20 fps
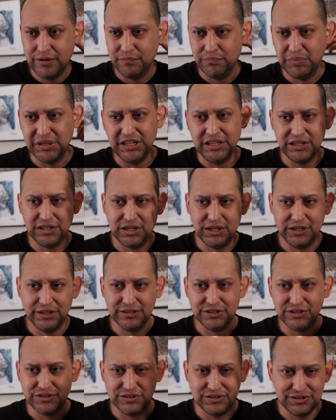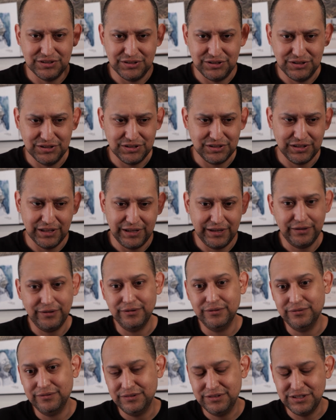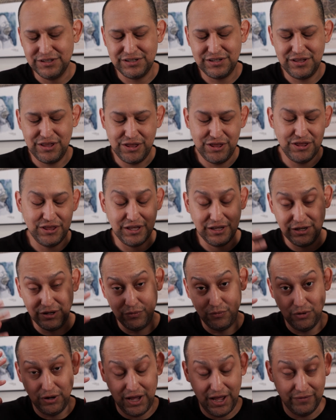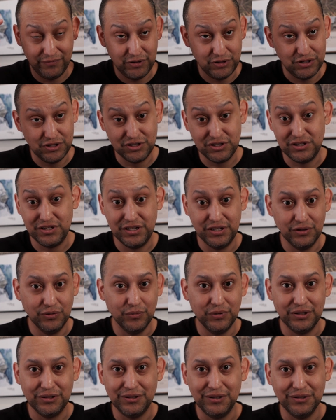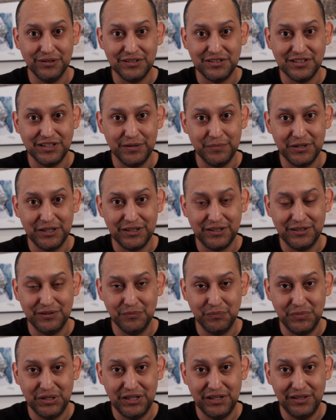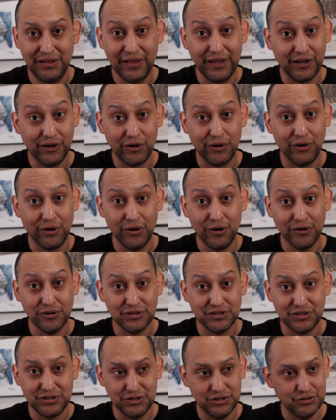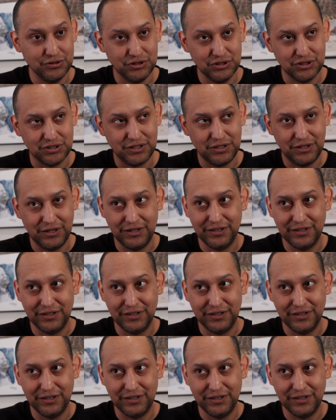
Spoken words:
being conscious is just like this thing where you have to just deal with all the time, and it can be like a curse because you're just